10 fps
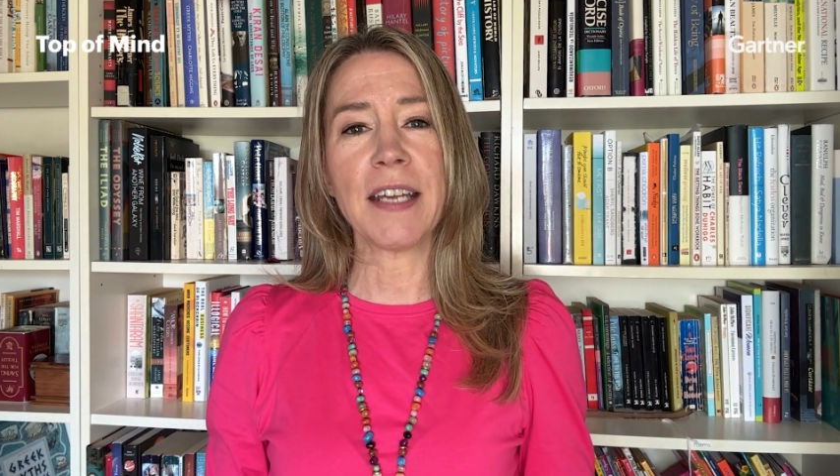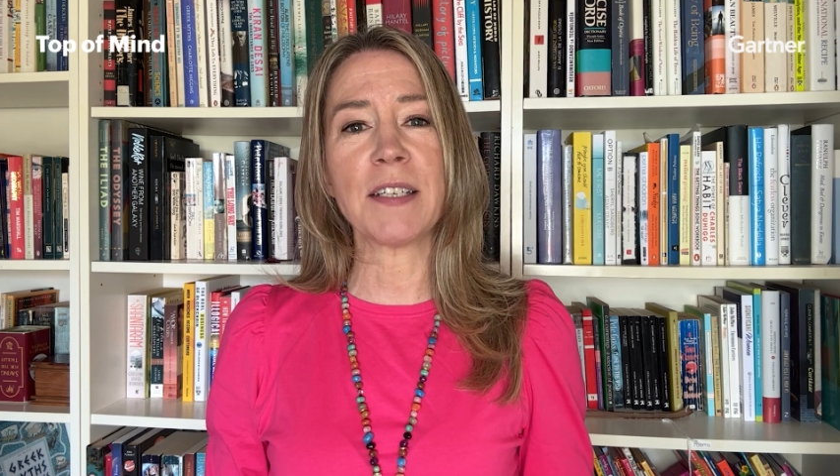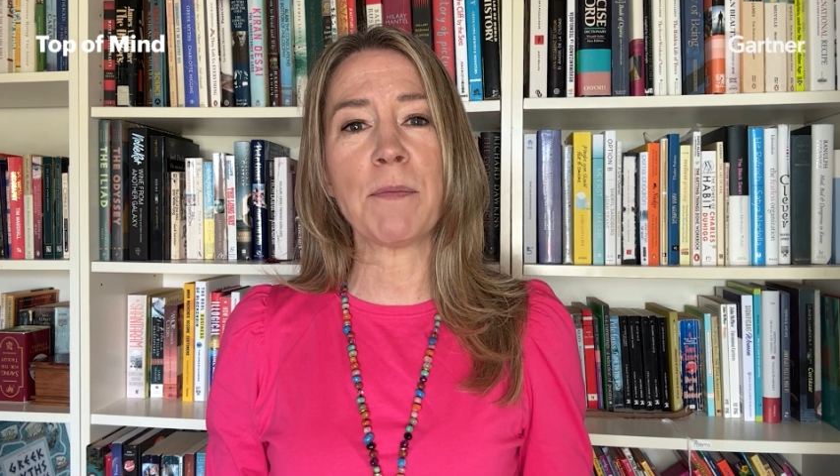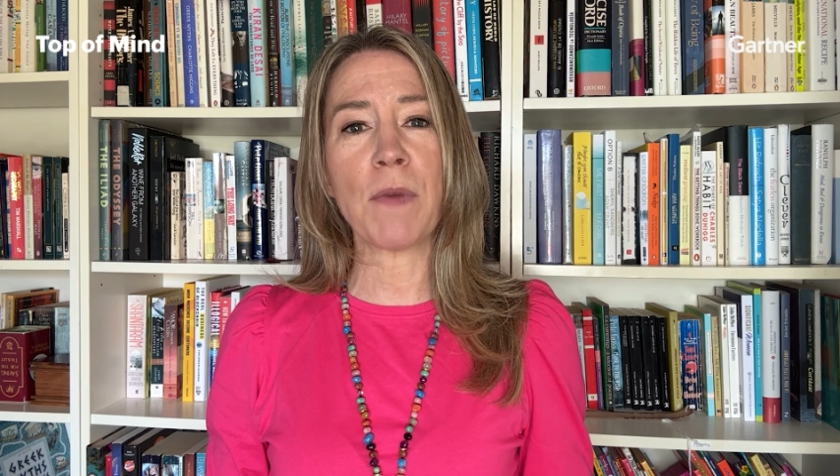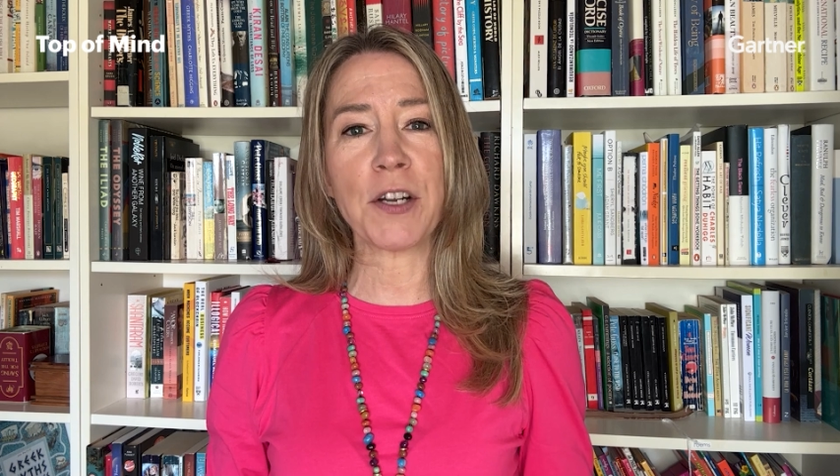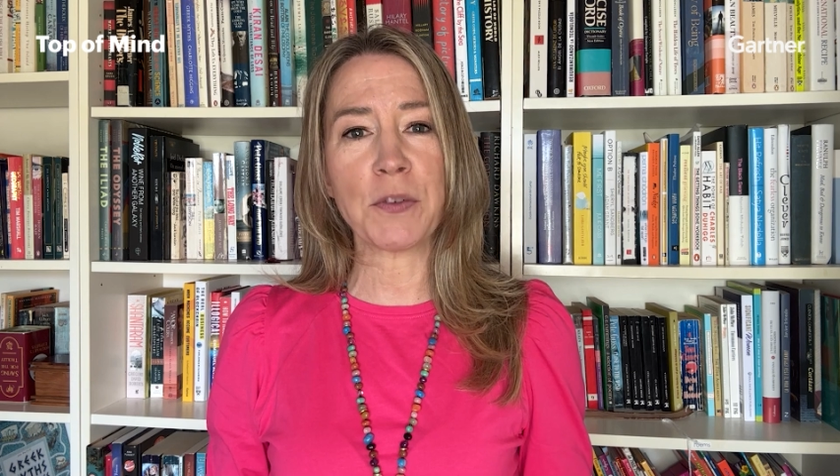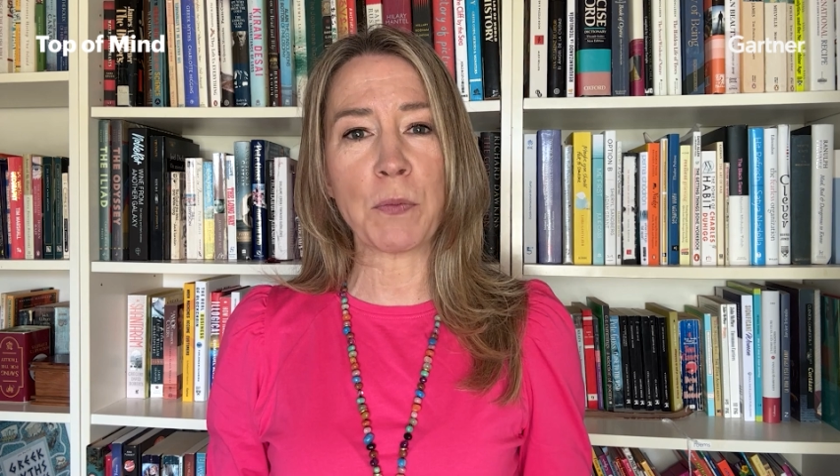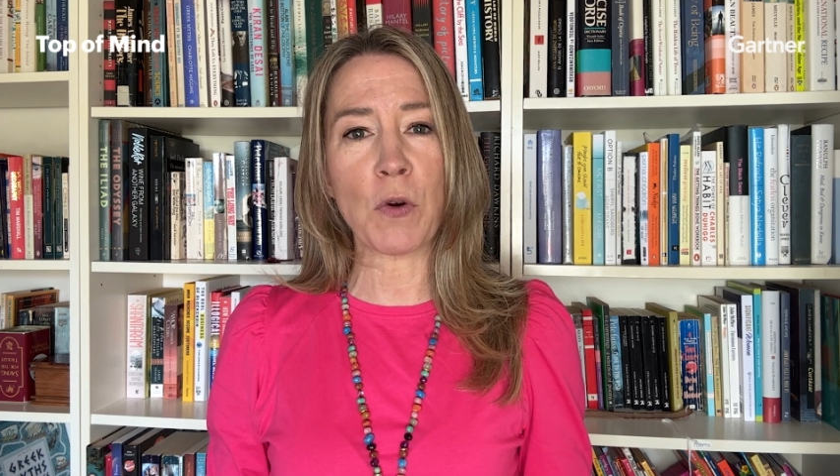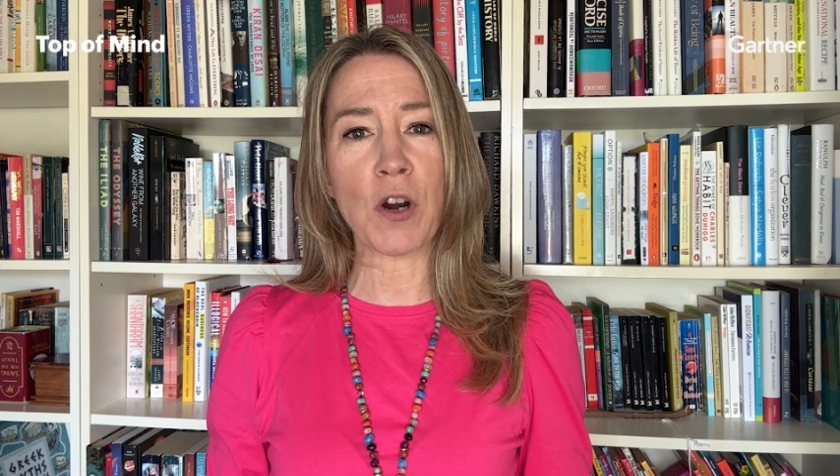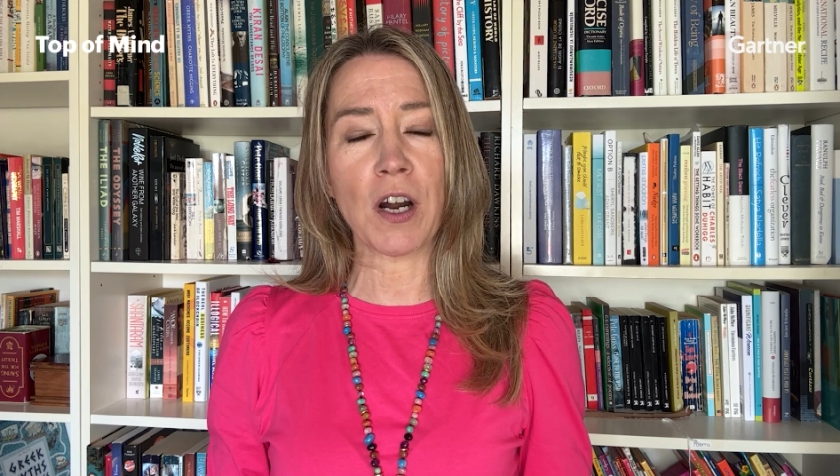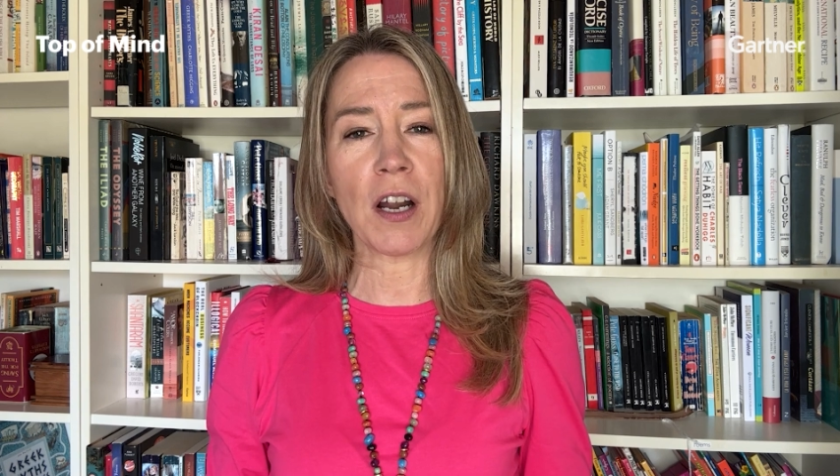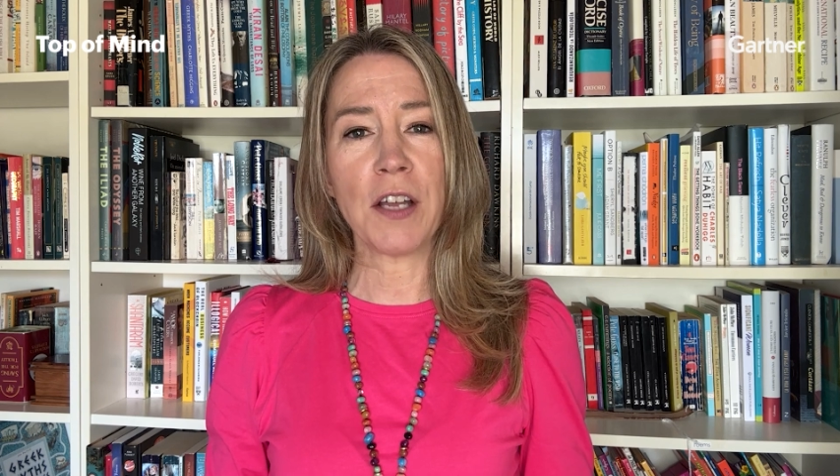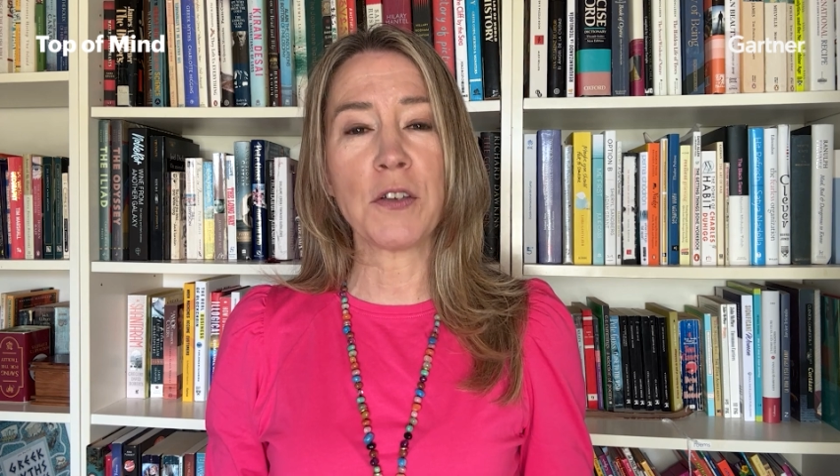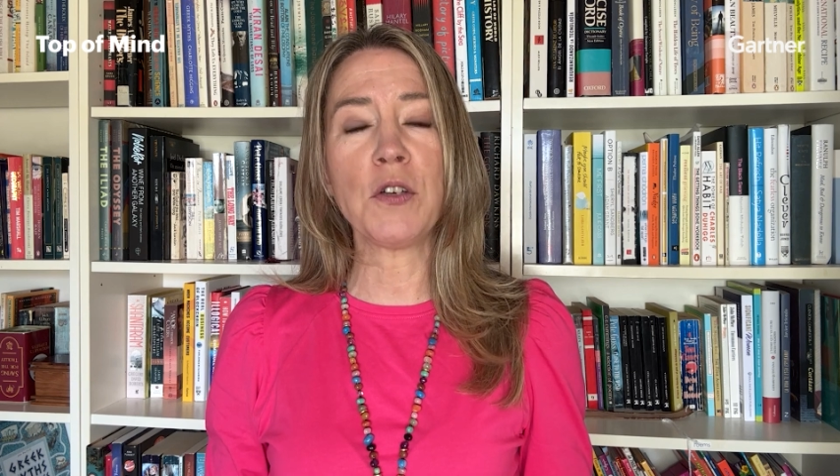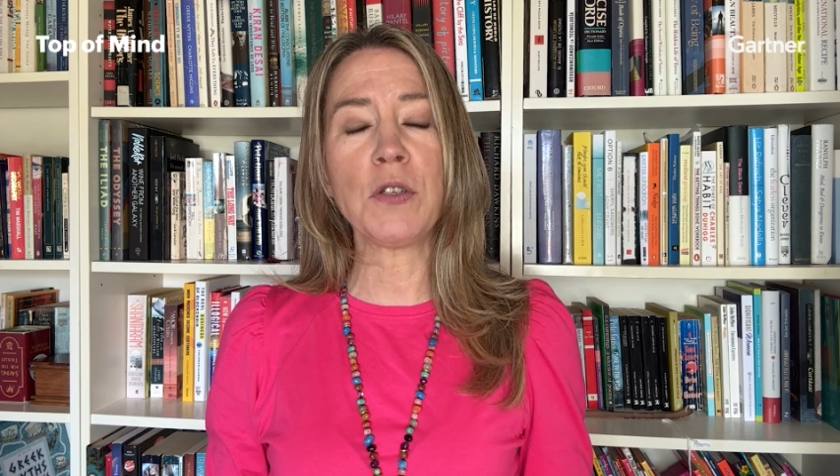is a much more
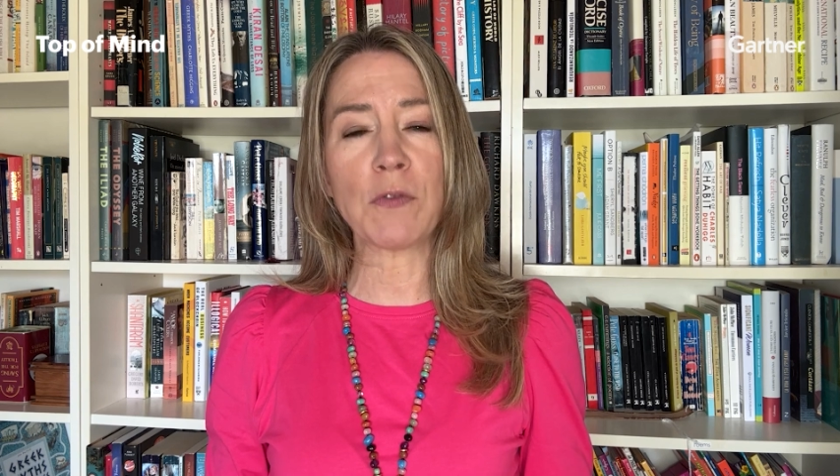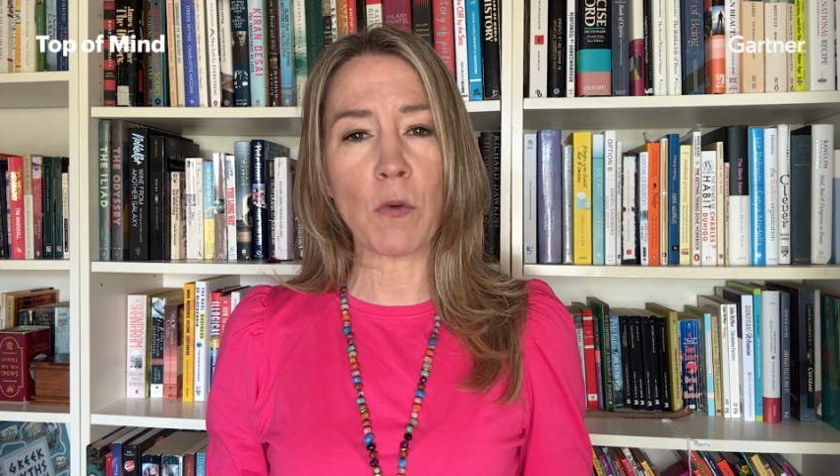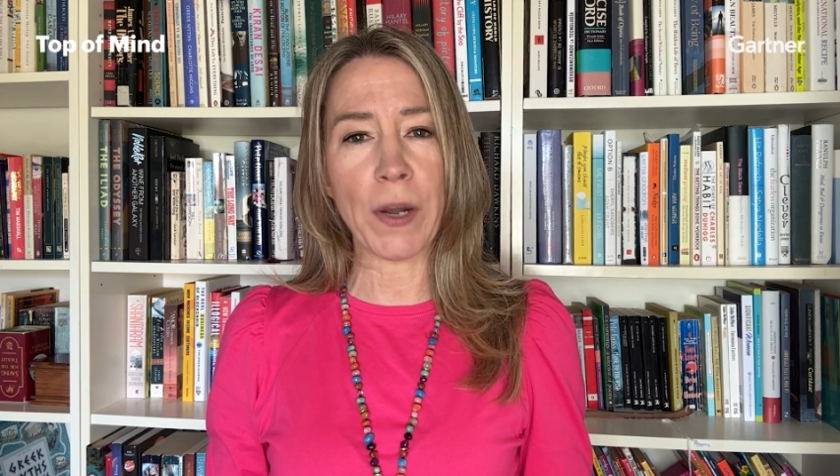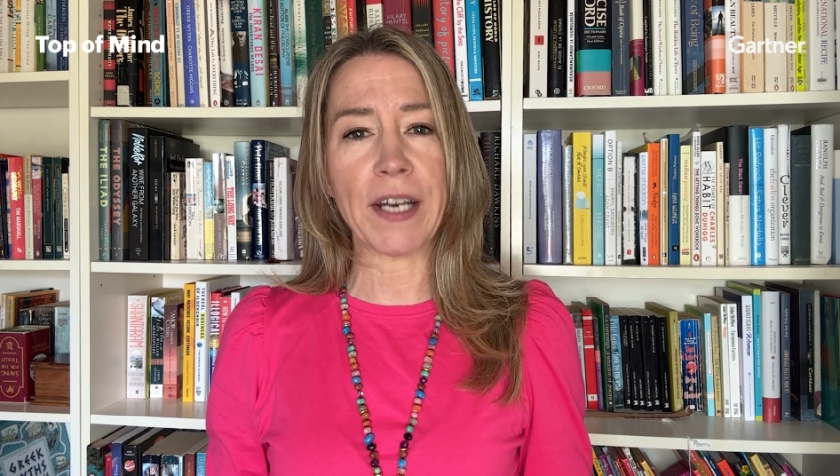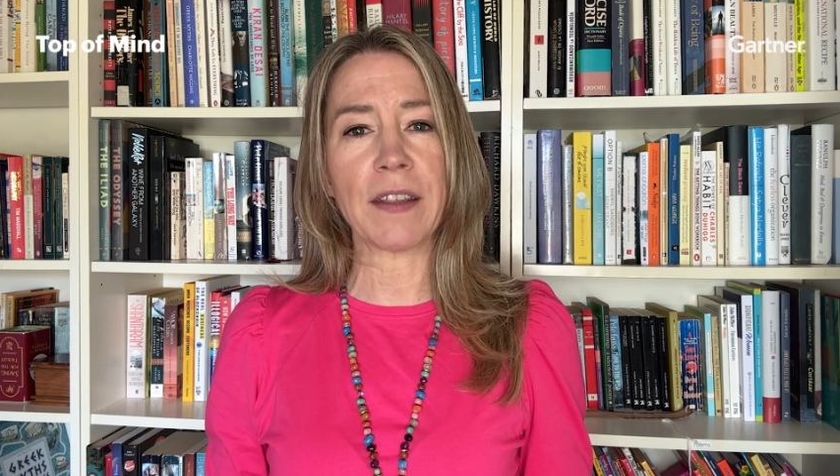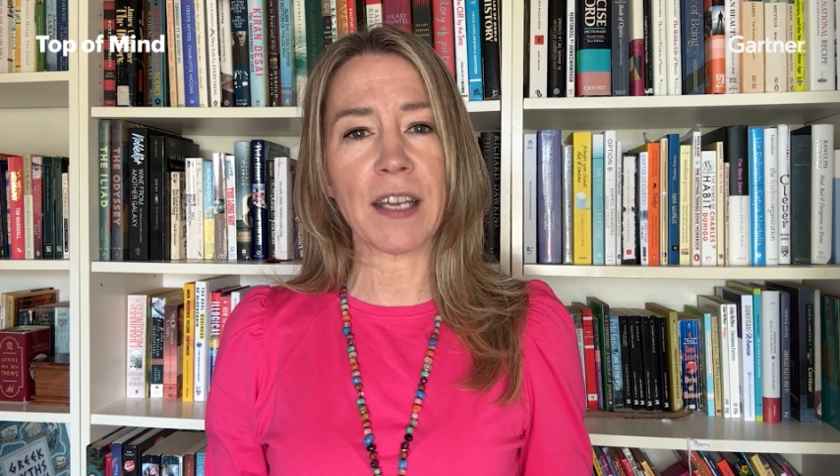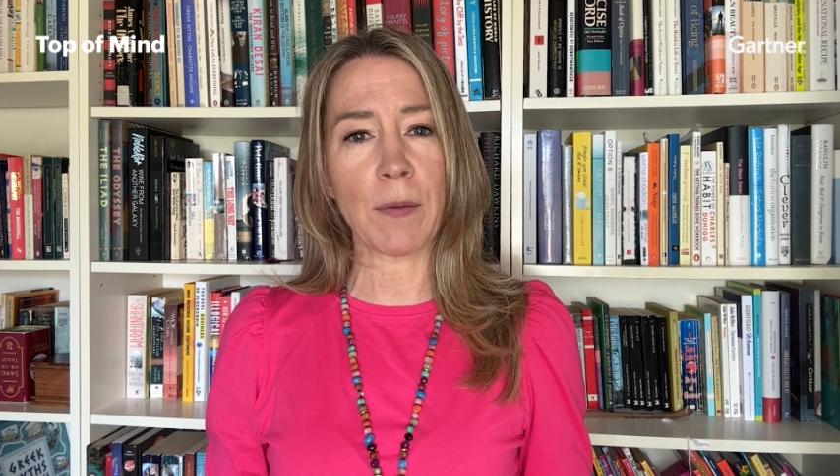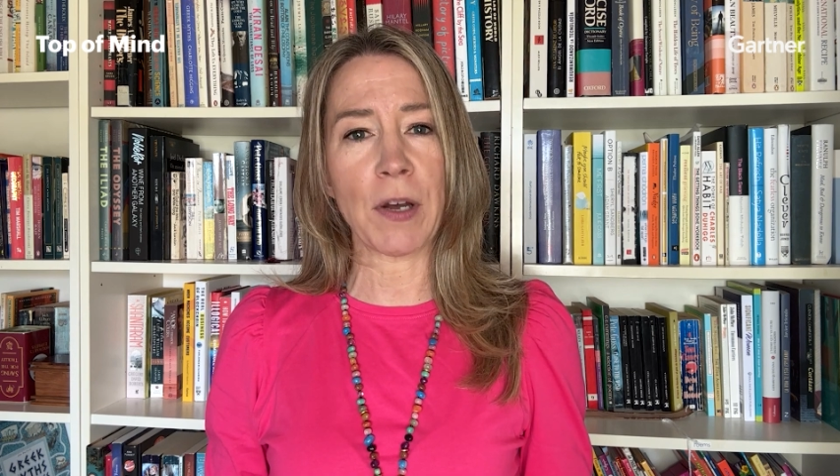useful way to think